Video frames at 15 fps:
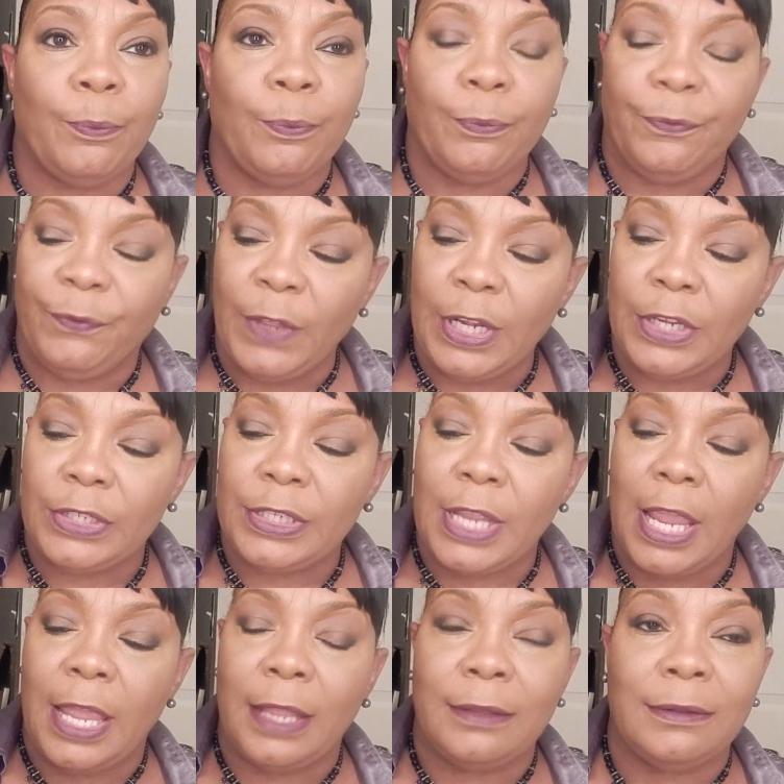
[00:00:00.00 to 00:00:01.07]
finish,
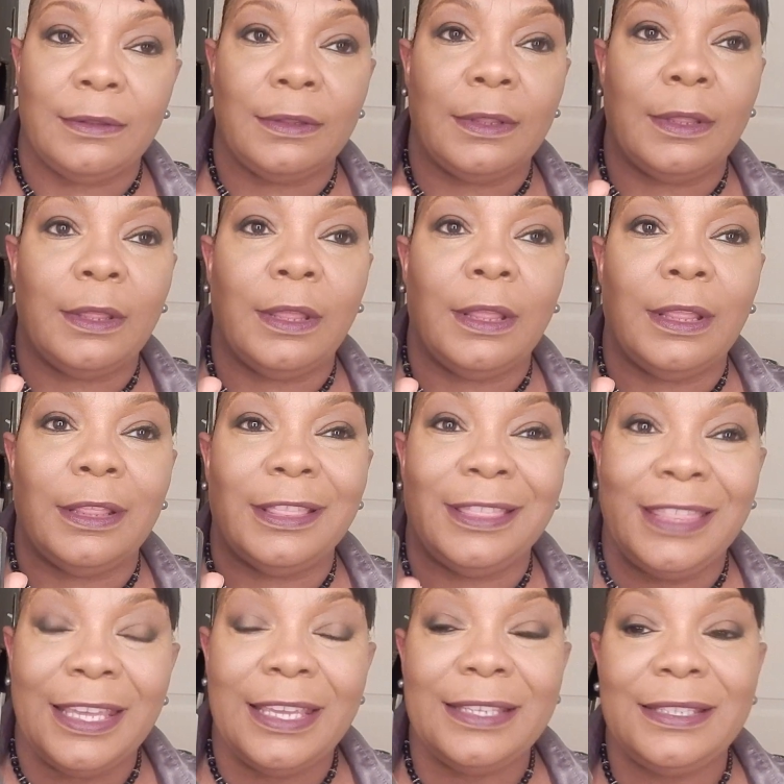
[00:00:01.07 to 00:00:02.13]
and
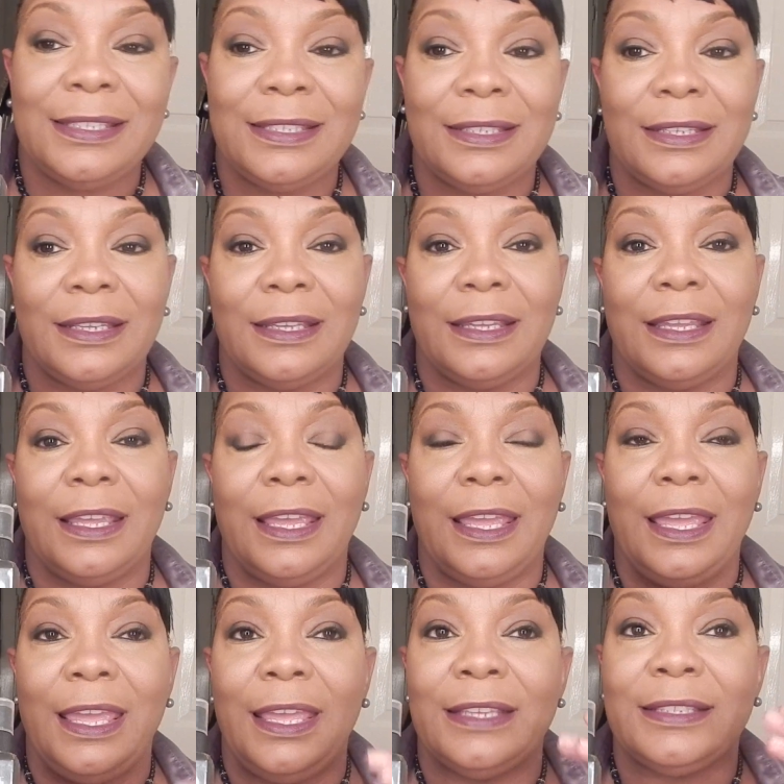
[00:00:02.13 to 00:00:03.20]
this
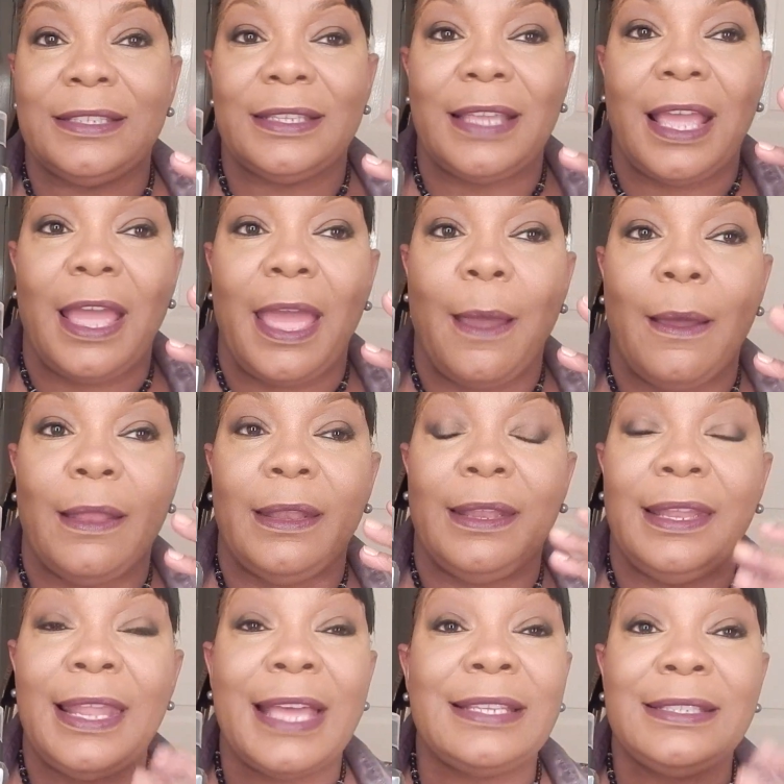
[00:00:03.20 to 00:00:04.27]
is
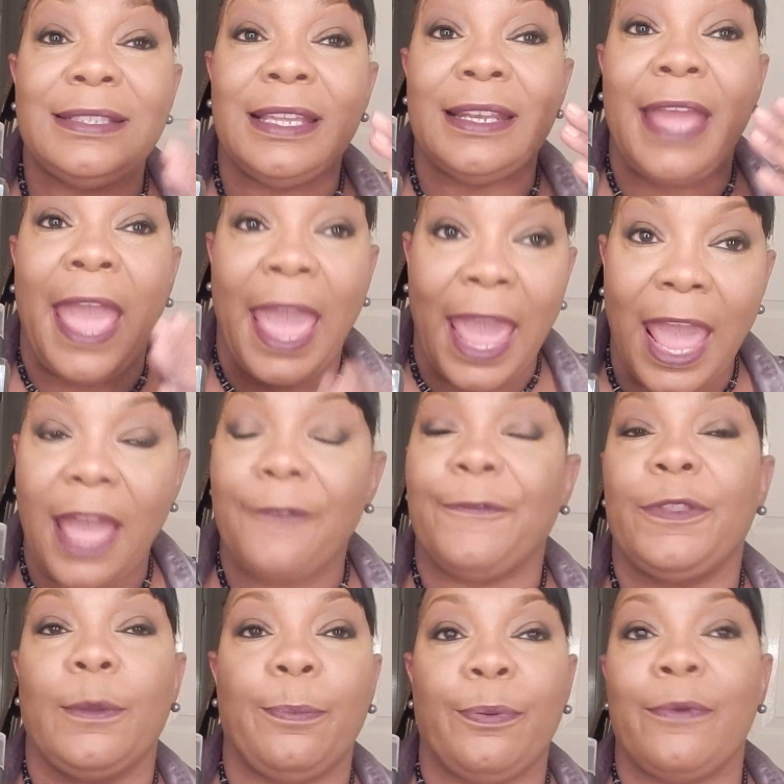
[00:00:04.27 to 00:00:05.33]
less than
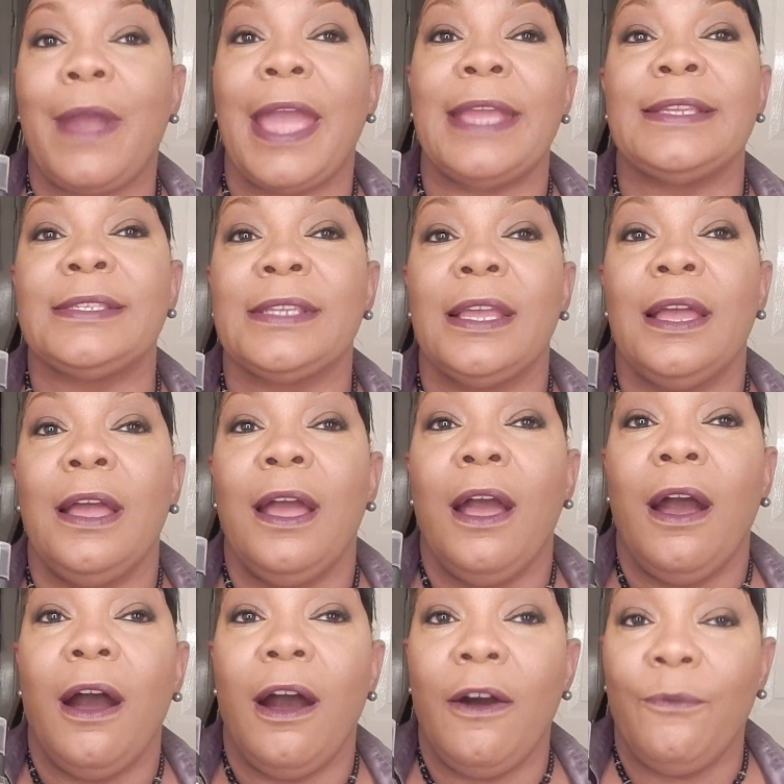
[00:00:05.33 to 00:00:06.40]
half the price
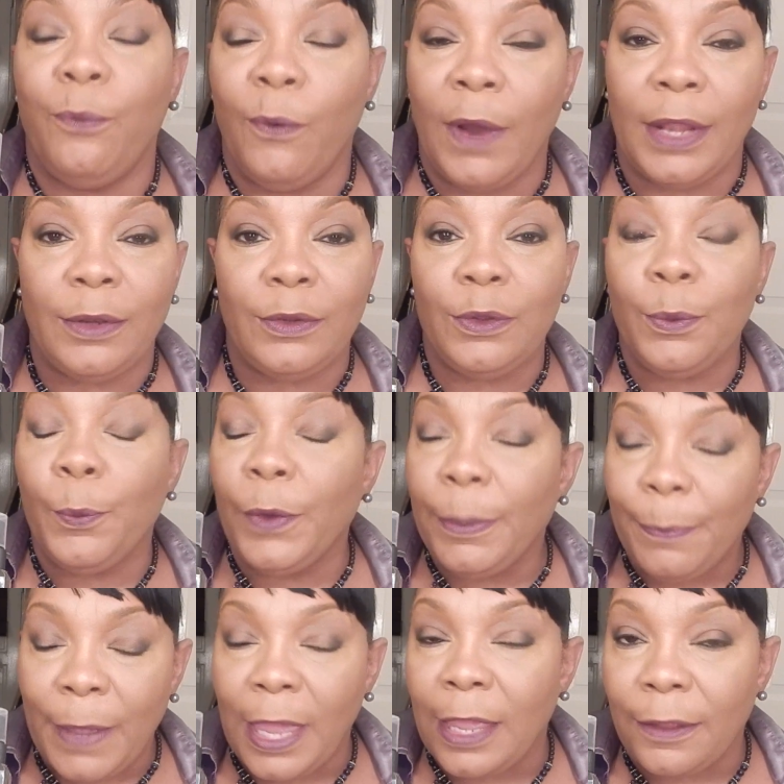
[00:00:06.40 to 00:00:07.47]
of what
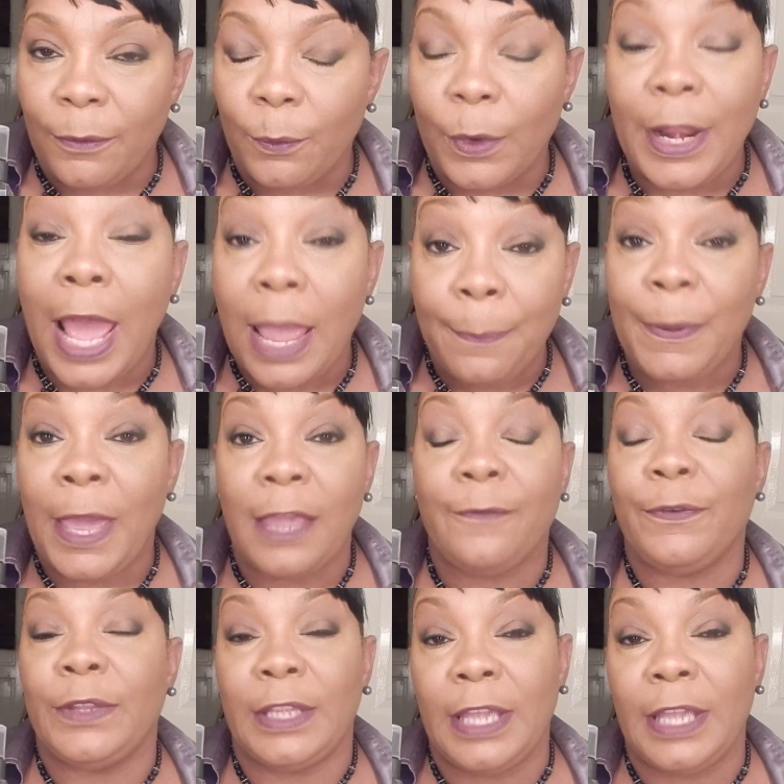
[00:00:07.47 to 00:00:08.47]
I pay for the